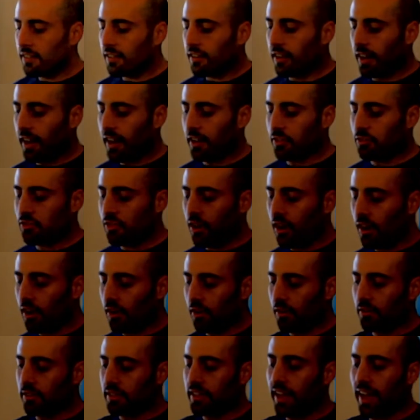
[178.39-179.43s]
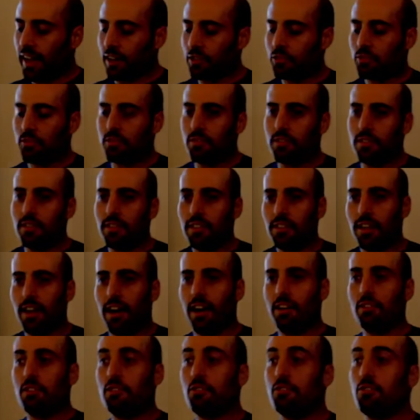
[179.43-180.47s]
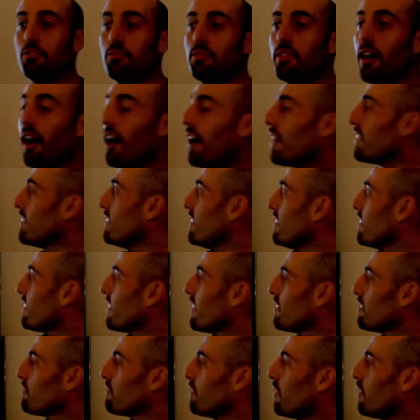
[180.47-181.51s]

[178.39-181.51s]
that. Okay, so next. You do not need to get your